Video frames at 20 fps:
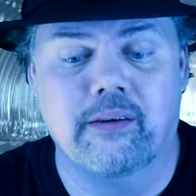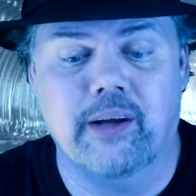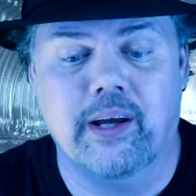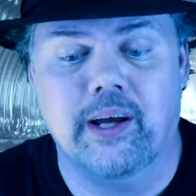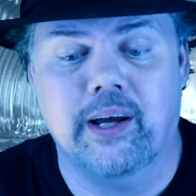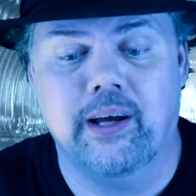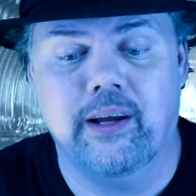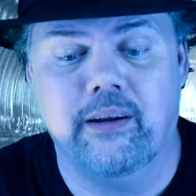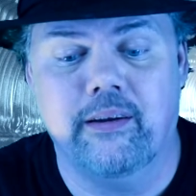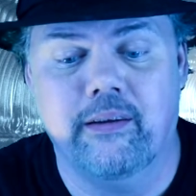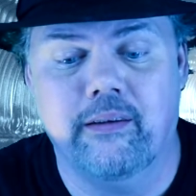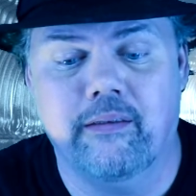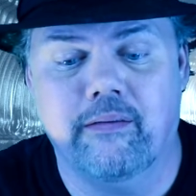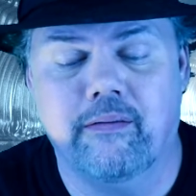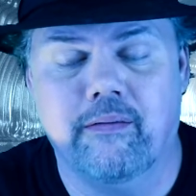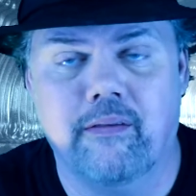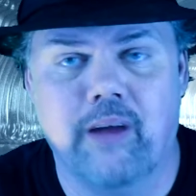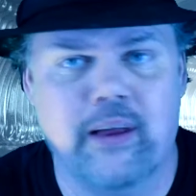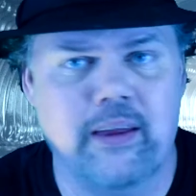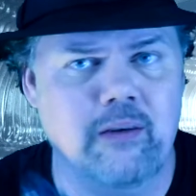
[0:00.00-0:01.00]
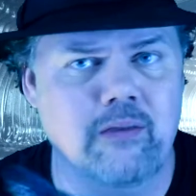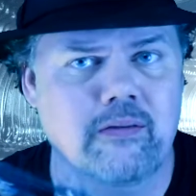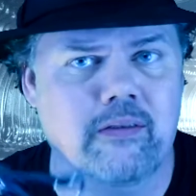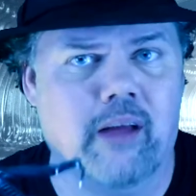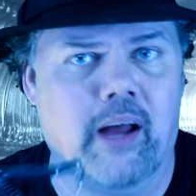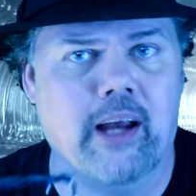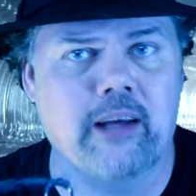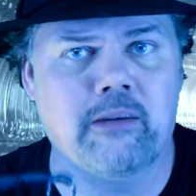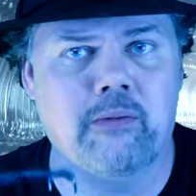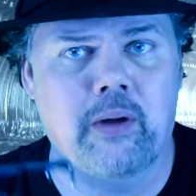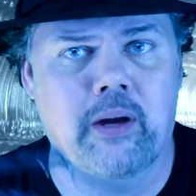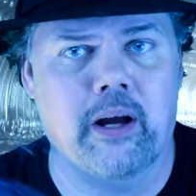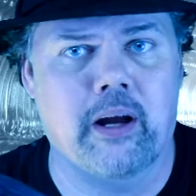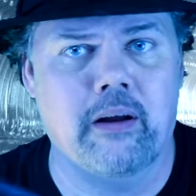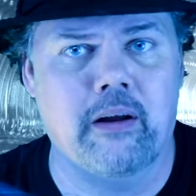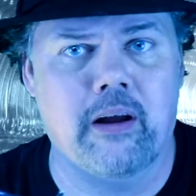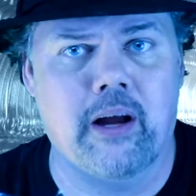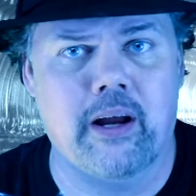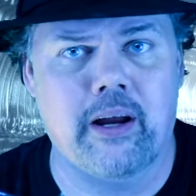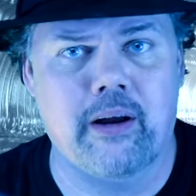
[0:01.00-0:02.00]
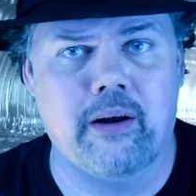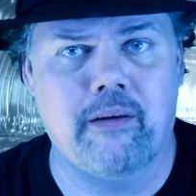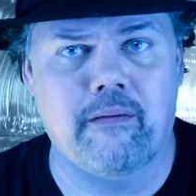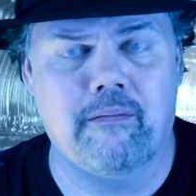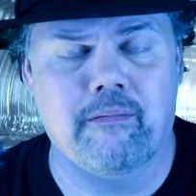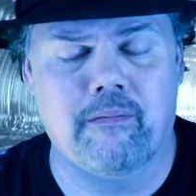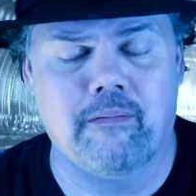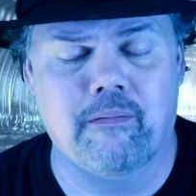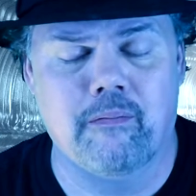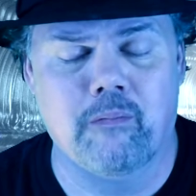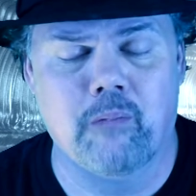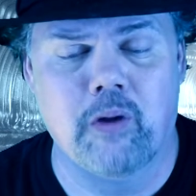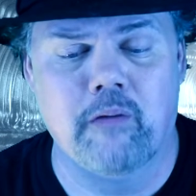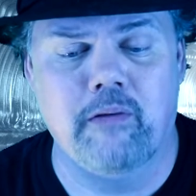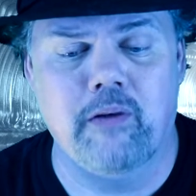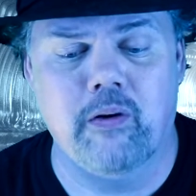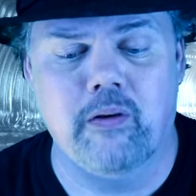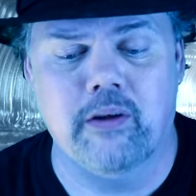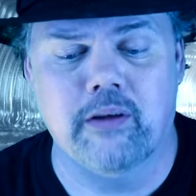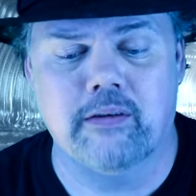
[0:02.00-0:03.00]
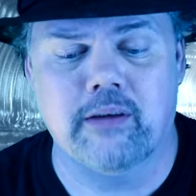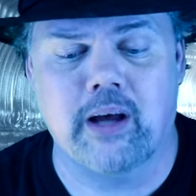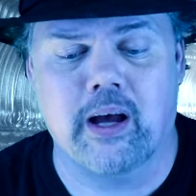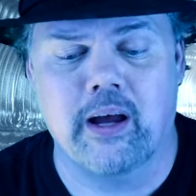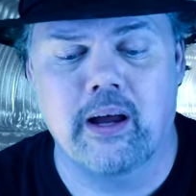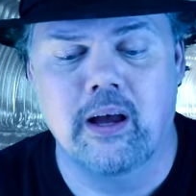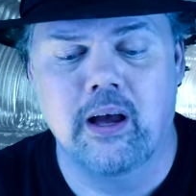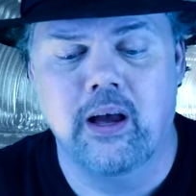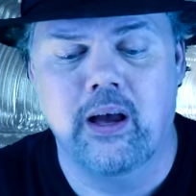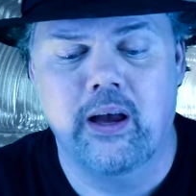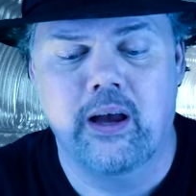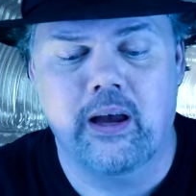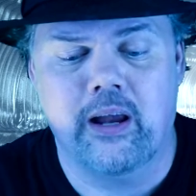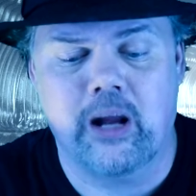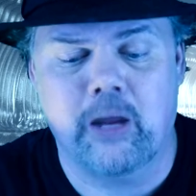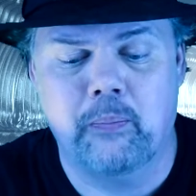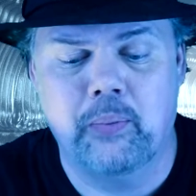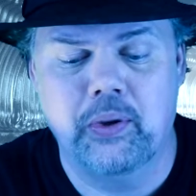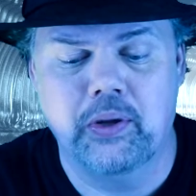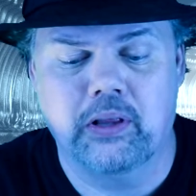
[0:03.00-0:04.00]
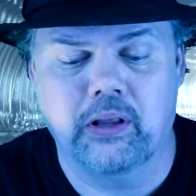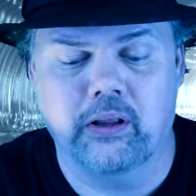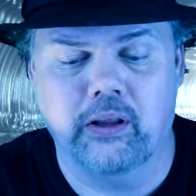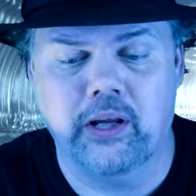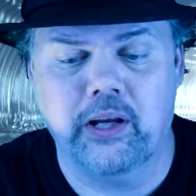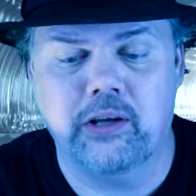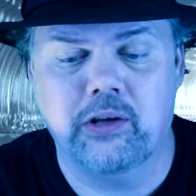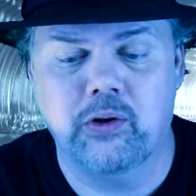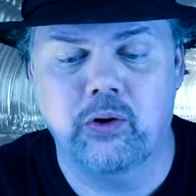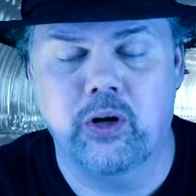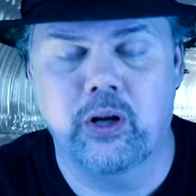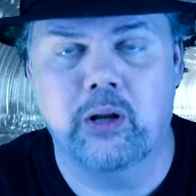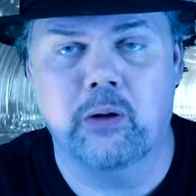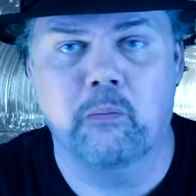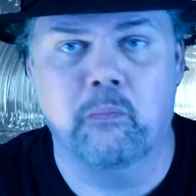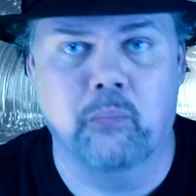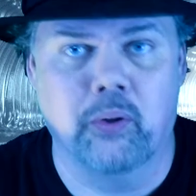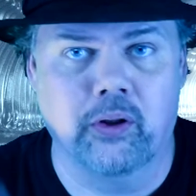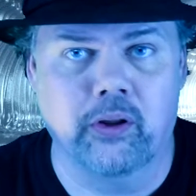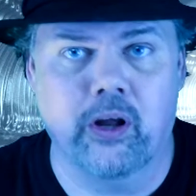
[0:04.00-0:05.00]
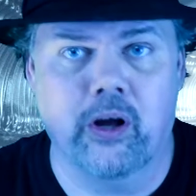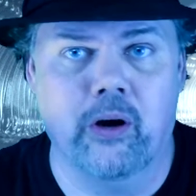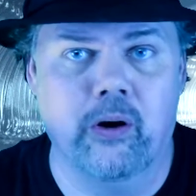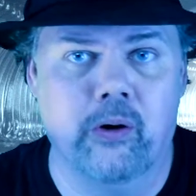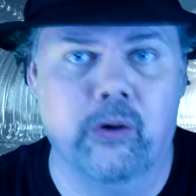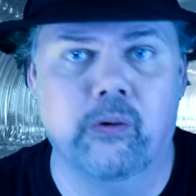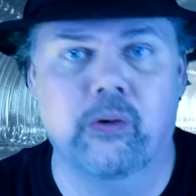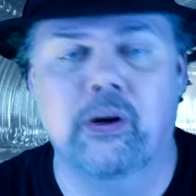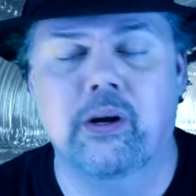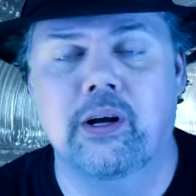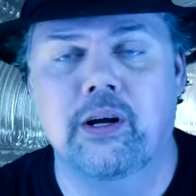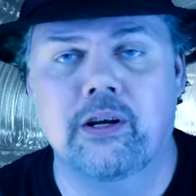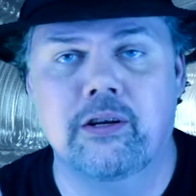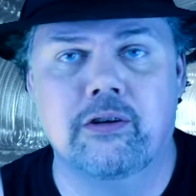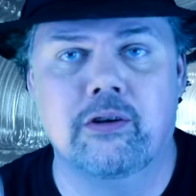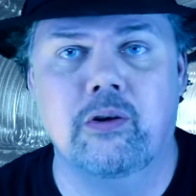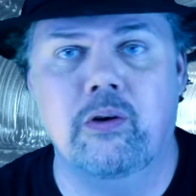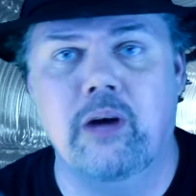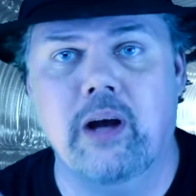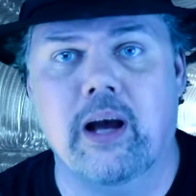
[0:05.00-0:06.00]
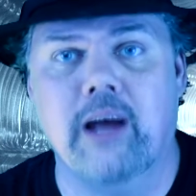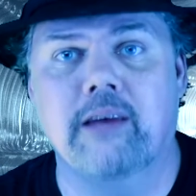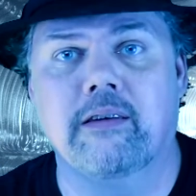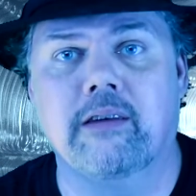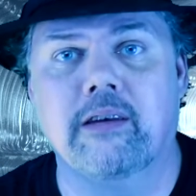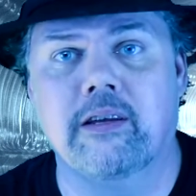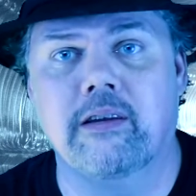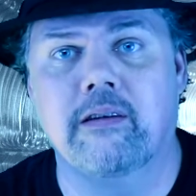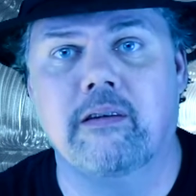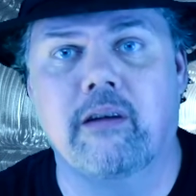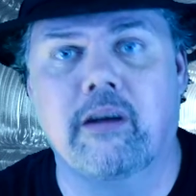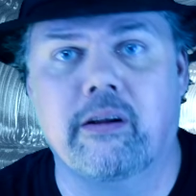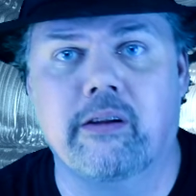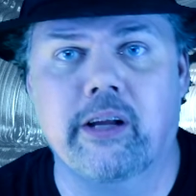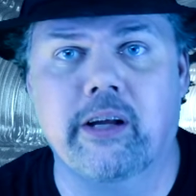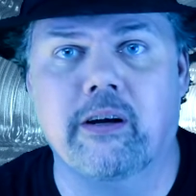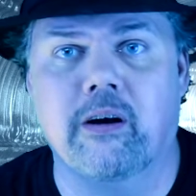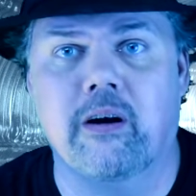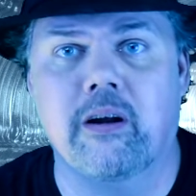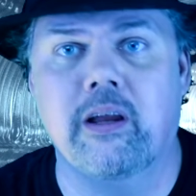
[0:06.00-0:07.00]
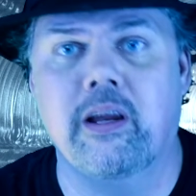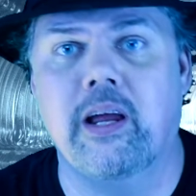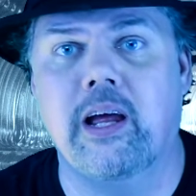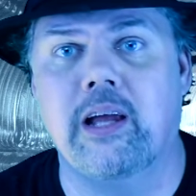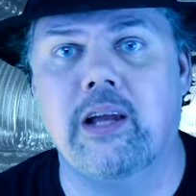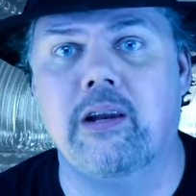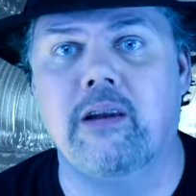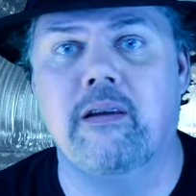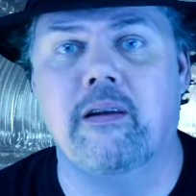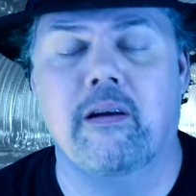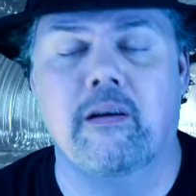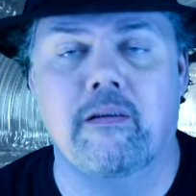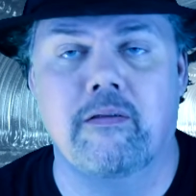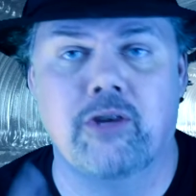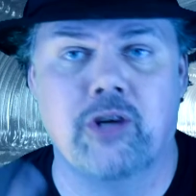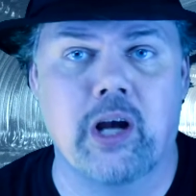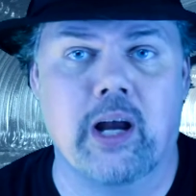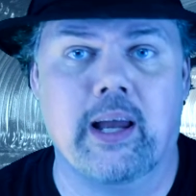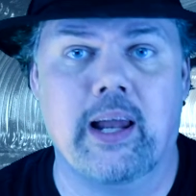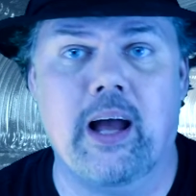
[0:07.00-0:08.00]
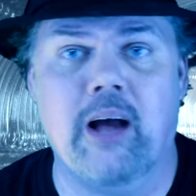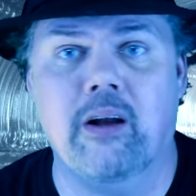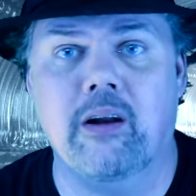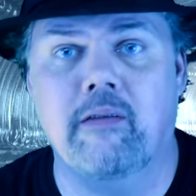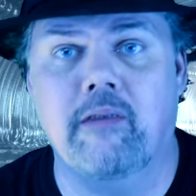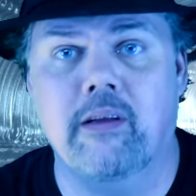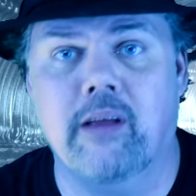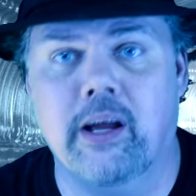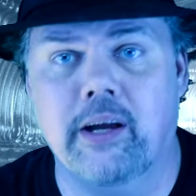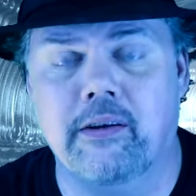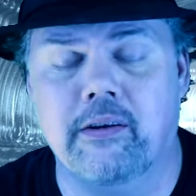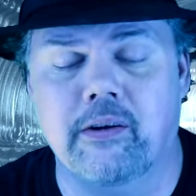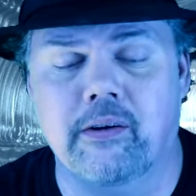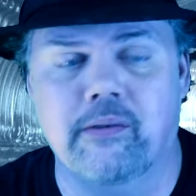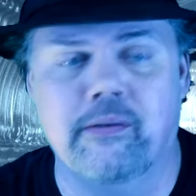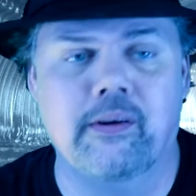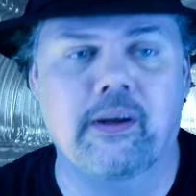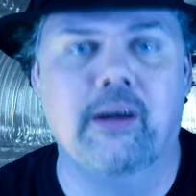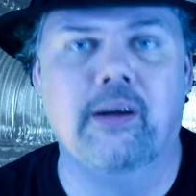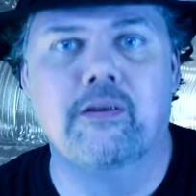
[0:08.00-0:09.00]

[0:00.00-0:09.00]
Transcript: And I think it was last week I reviewed this guy. And I'll put the link to it below so you guys can click on it and check it out if you like to.